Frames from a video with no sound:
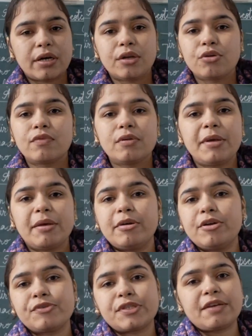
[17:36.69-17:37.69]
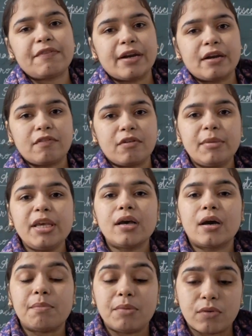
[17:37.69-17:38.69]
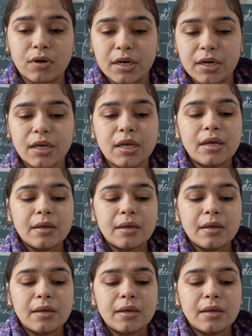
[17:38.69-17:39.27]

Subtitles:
you will be able to see when it will be uploaded.